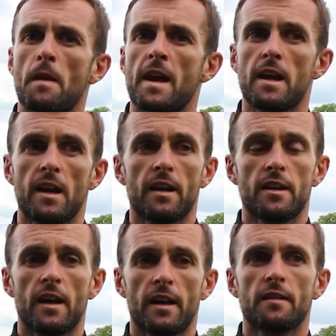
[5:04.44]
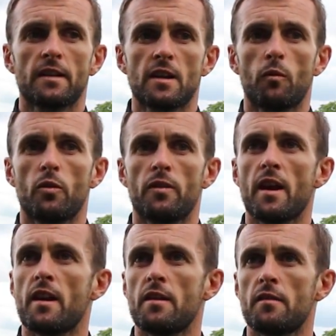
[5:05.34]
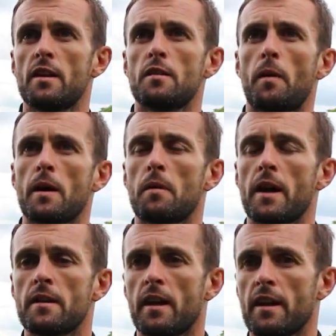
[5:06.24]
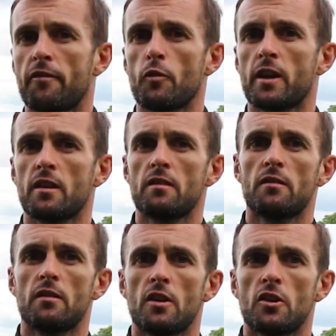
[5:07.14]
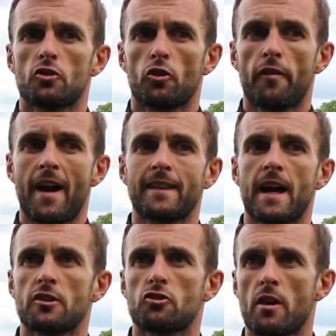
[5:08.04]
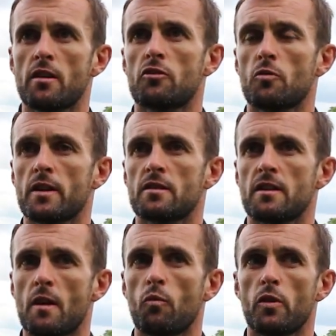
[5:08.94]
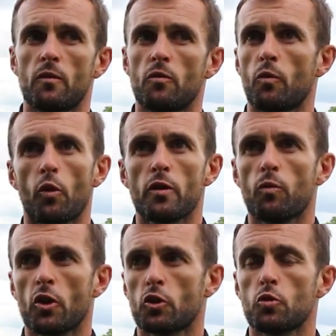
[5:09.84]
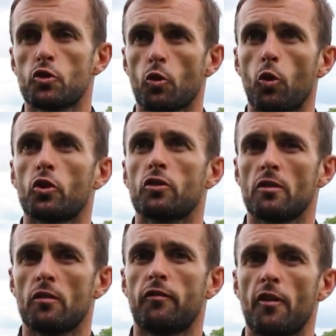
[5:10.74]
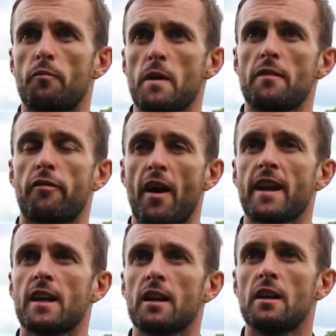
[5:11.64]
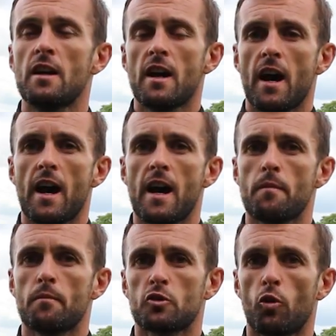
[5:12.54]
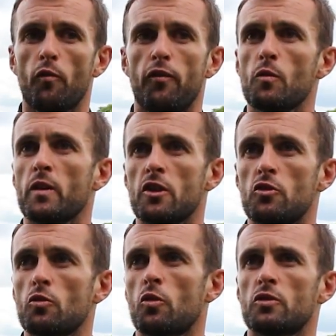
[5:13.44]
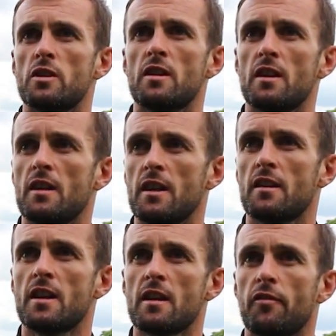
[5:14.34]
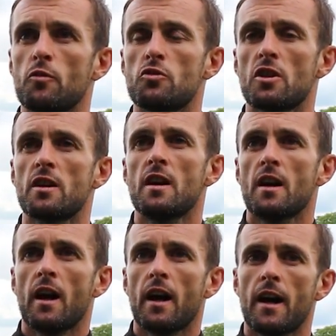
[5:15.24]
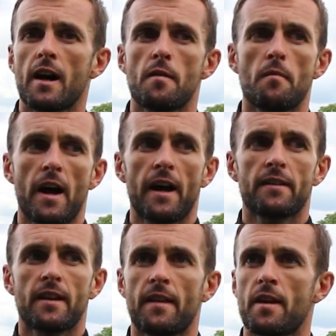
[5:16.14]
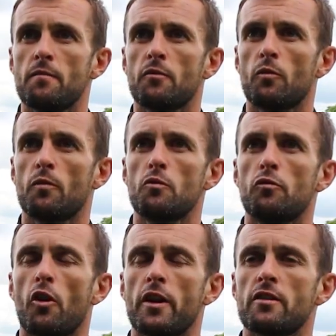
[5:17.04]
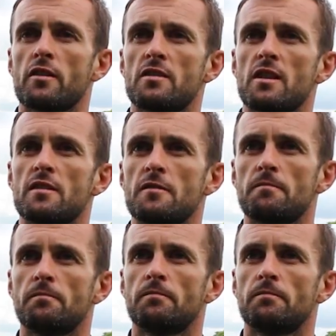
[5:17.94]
I said they're in the pipeline, and if we can sort of add that strength to us, then we're only one or two short of being final. So hopefully we can do those in the near future, and then move on into the season.